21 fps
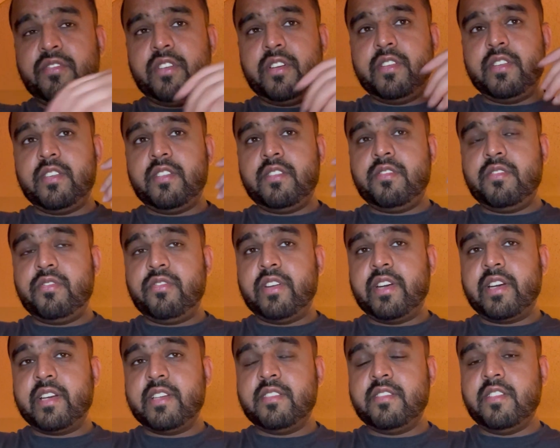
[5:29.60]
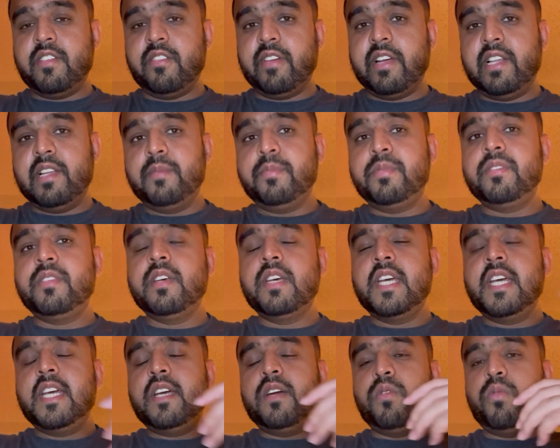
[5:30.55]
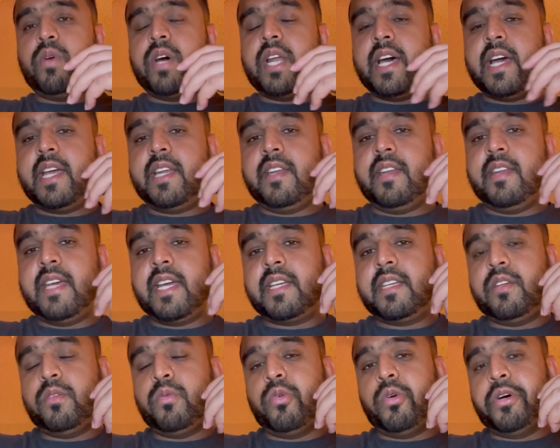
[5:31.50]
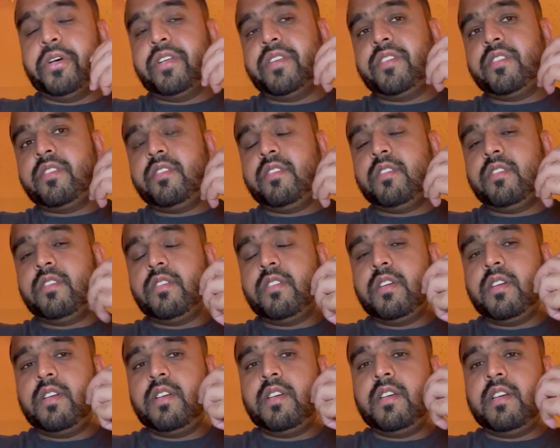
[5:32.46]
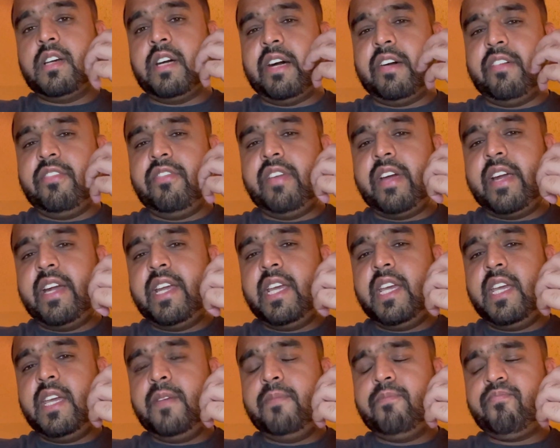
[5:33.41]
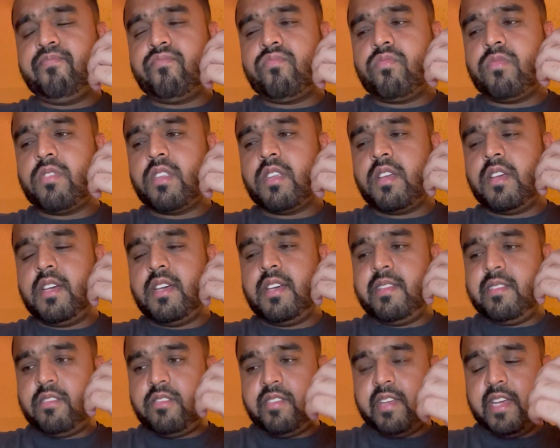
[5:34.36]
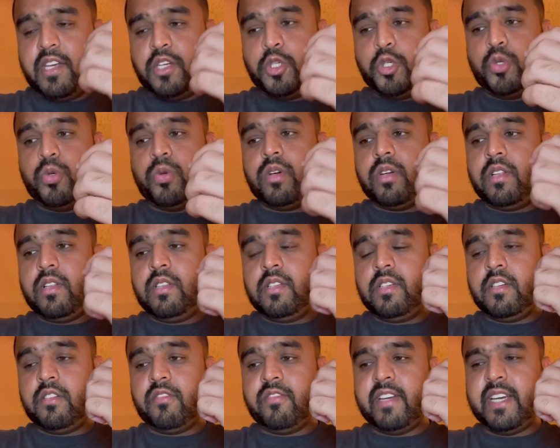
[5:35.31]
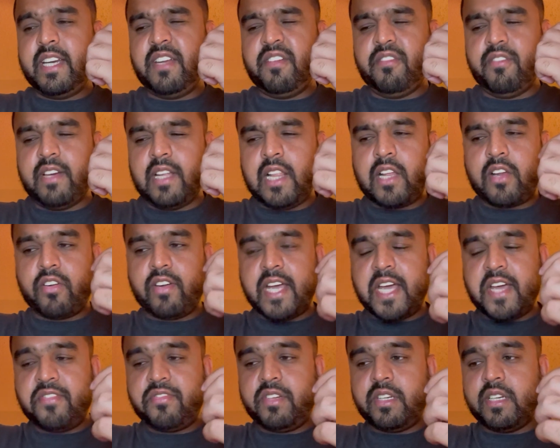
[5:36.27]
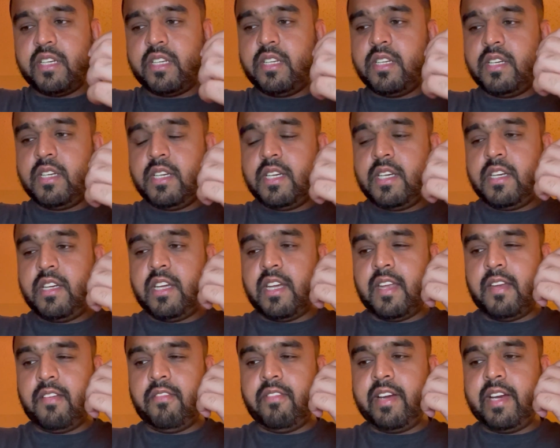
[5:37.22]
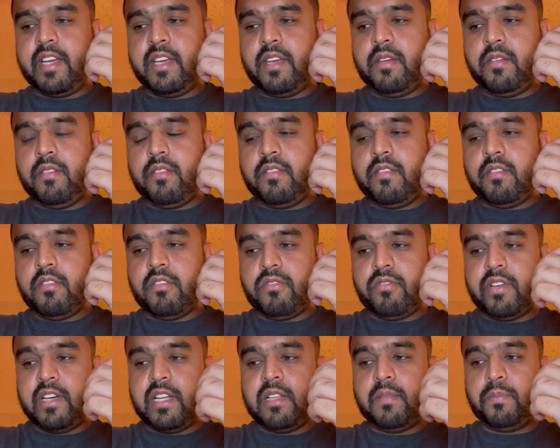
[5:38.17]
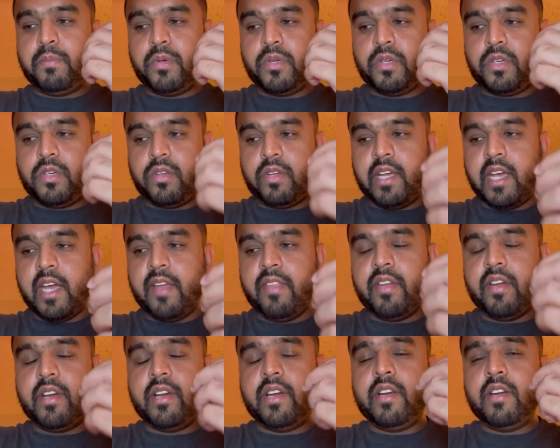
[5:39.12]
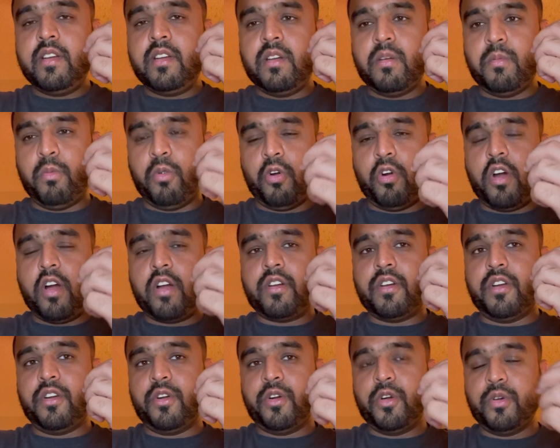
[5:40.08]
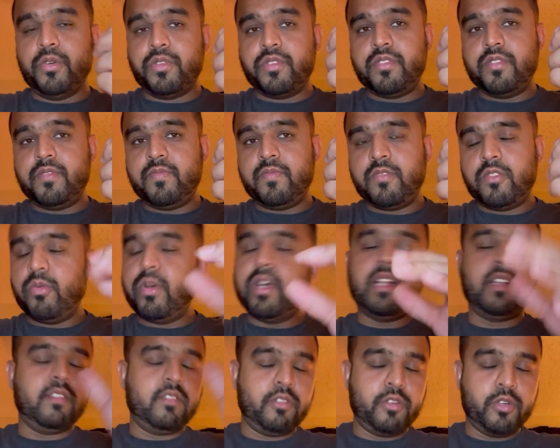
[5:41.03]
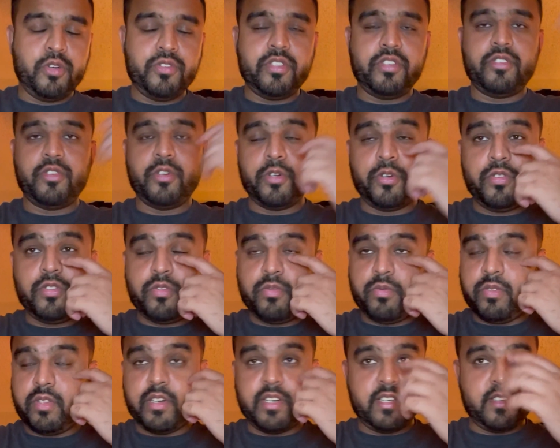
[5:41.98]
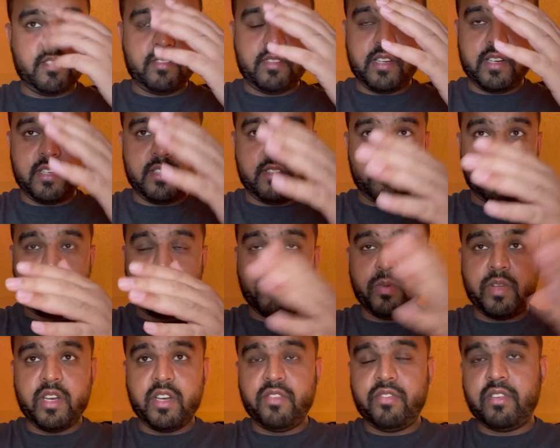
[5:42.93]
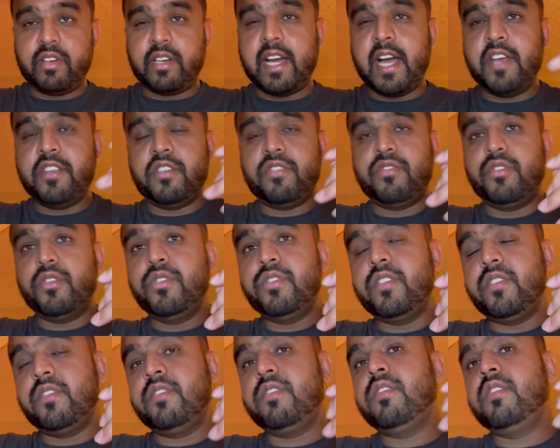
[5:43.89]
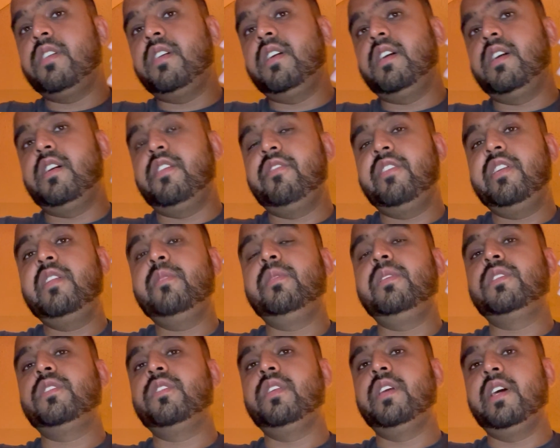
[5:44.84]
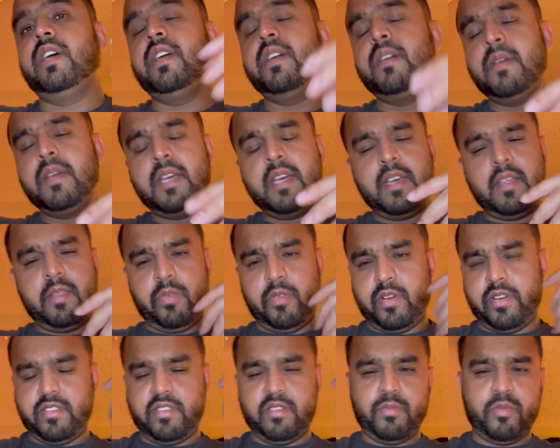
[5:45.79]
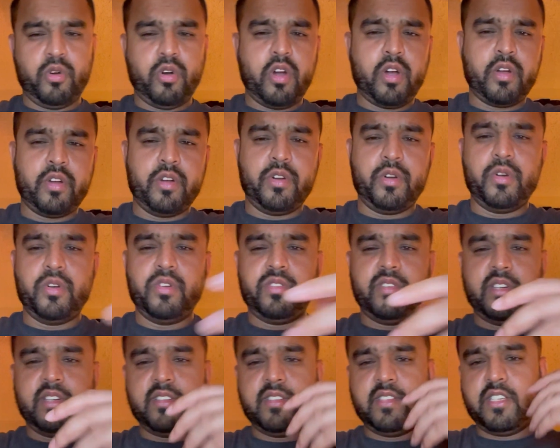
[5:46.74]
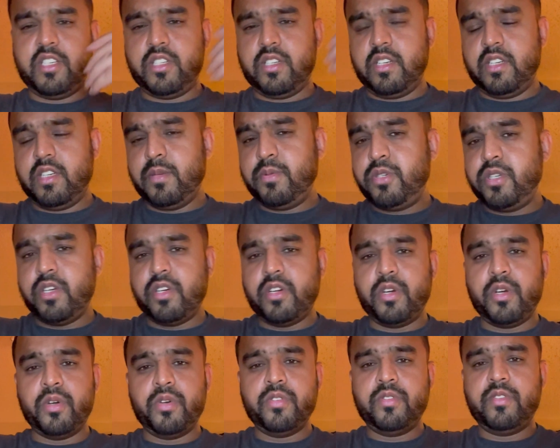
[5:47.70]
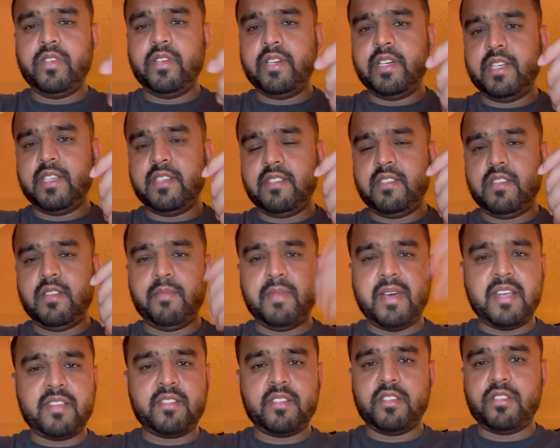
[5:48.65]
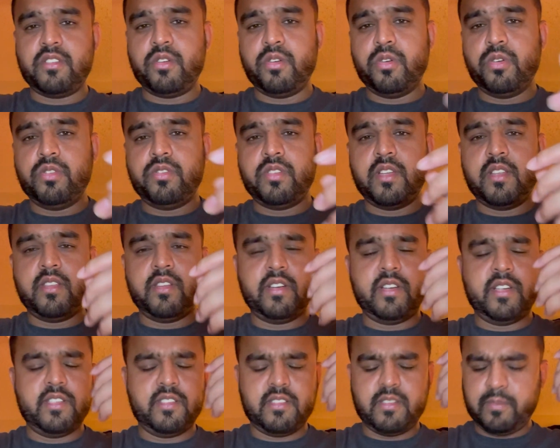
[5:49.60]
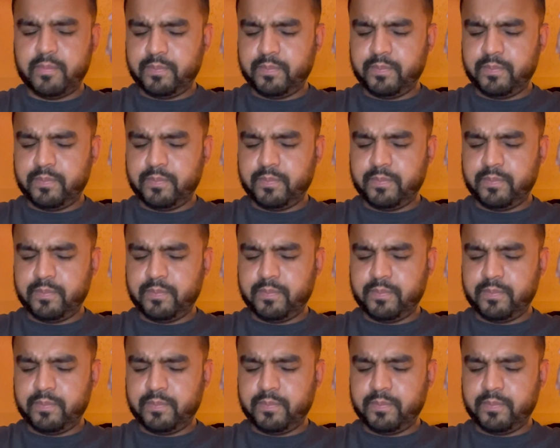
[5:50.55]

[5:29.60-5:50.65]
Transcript: this fragrance develops, what I detected was a very sensual, very well crafted, and very well put together Moroccan rose. Well, rose is rose. There is so many different kinds of roses available today. There is the Moroccan rose, there is the Egyptian rose, there is Damascus rose, and there is